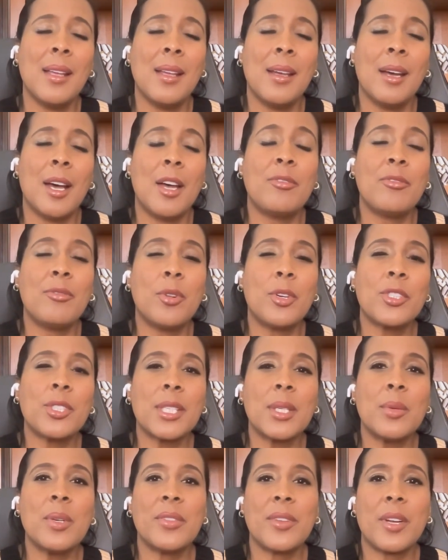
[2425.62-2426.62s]

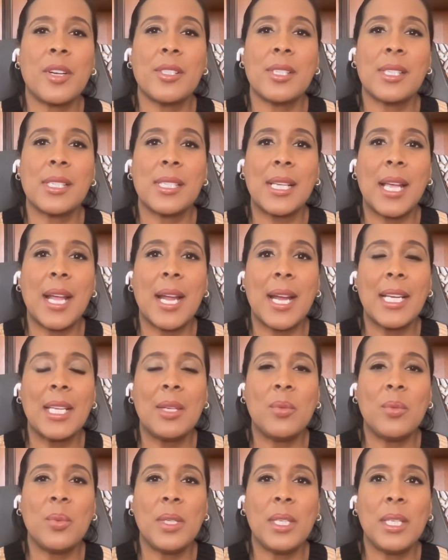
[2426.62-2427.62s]
unfortunately, with our
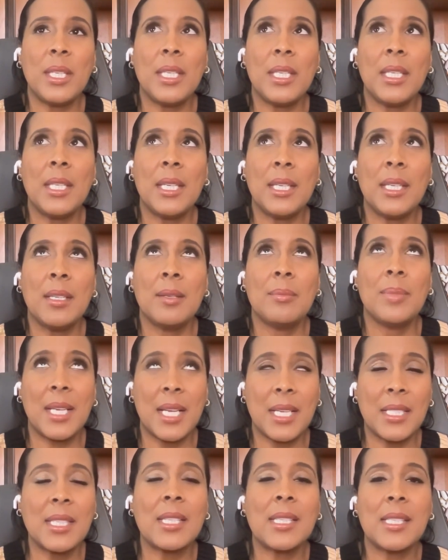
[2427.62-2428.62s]
society, we
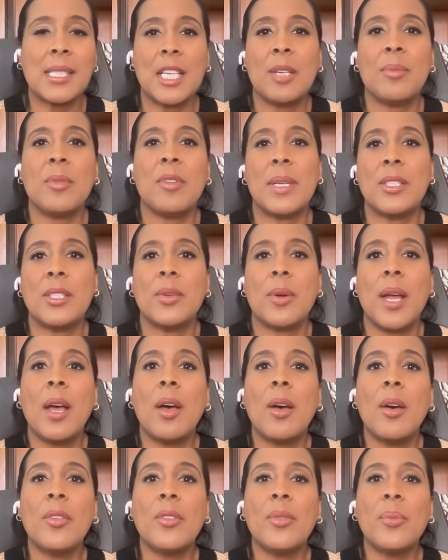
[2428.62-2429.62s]
because of the stigma of mental
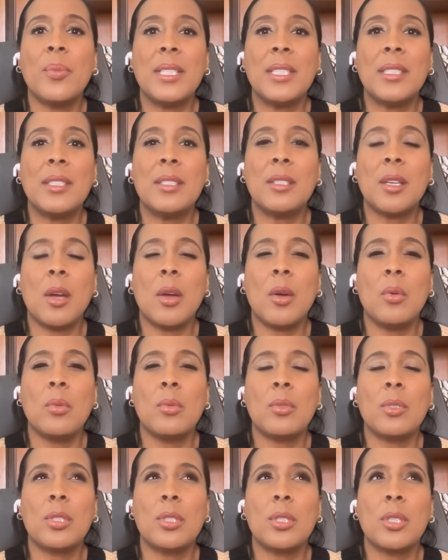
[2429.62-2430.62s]
health, we
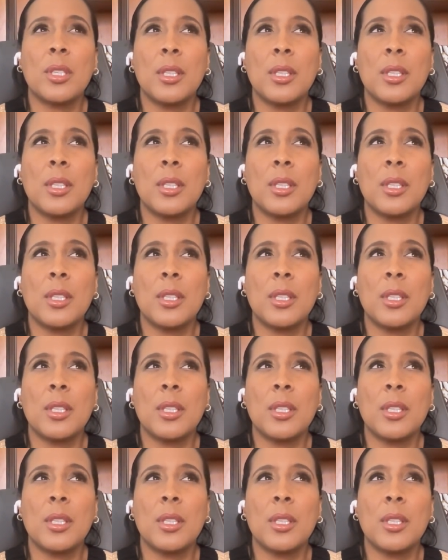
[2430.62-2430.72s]
don't